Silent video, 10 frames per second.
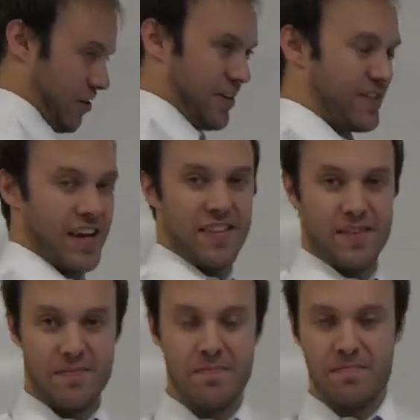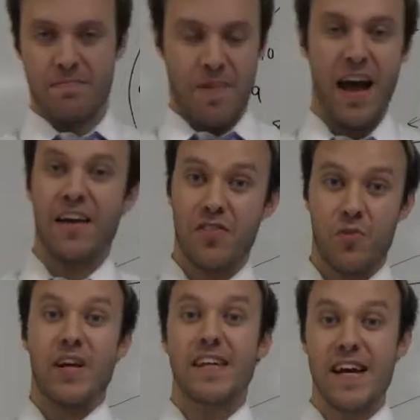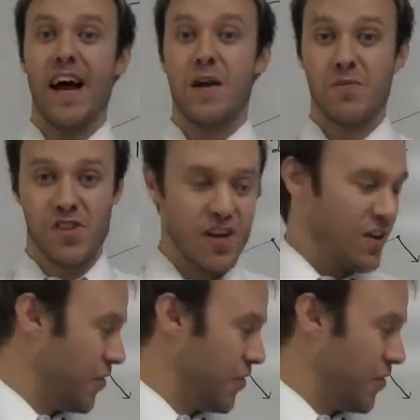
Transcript: Or you could say that I have three times